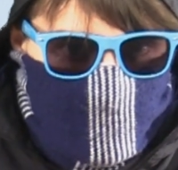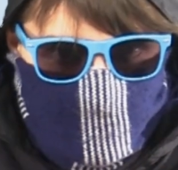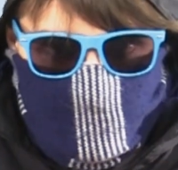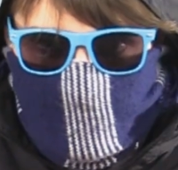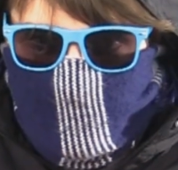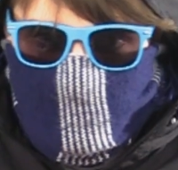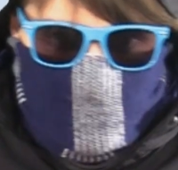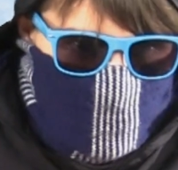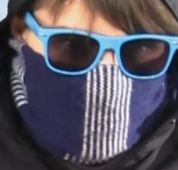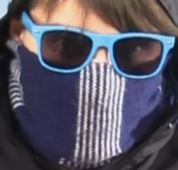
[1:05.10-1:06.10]
isolate and
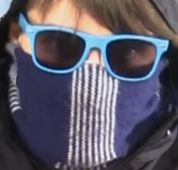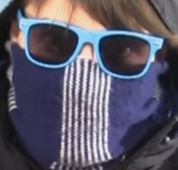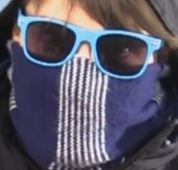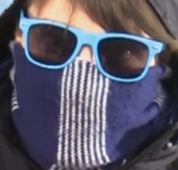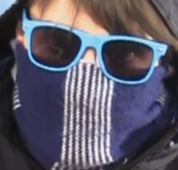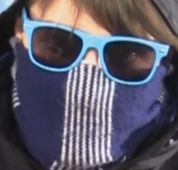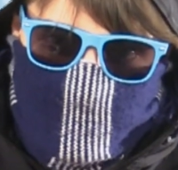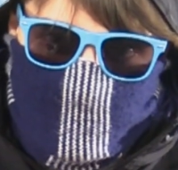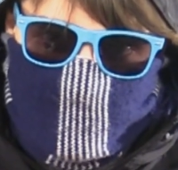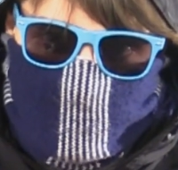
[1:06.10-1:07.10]
swarm our
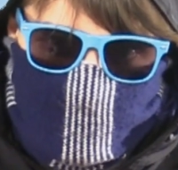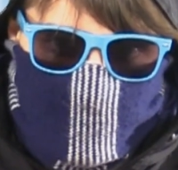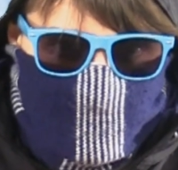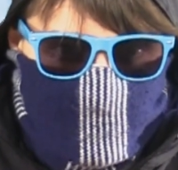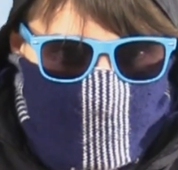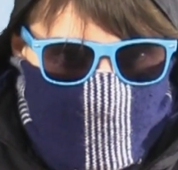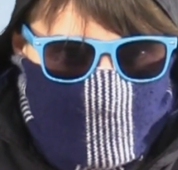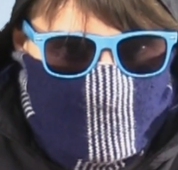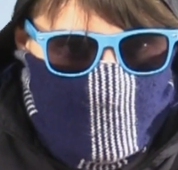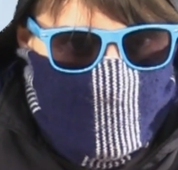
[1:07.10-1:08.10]
enemies in surprise
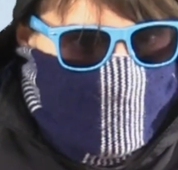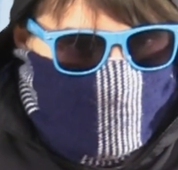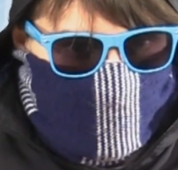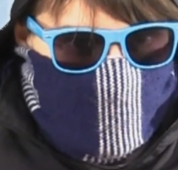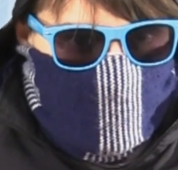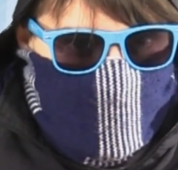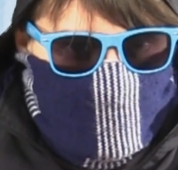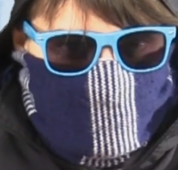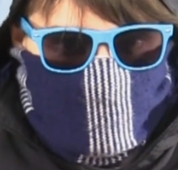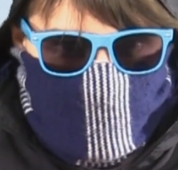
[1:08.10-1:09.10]
attacks and run
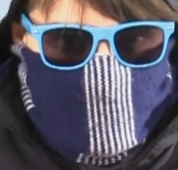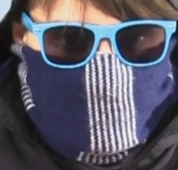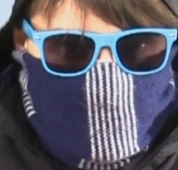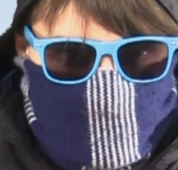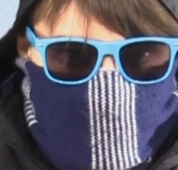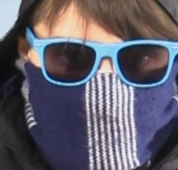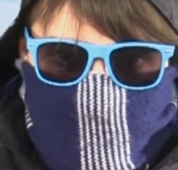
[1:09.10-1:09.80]
away right at the small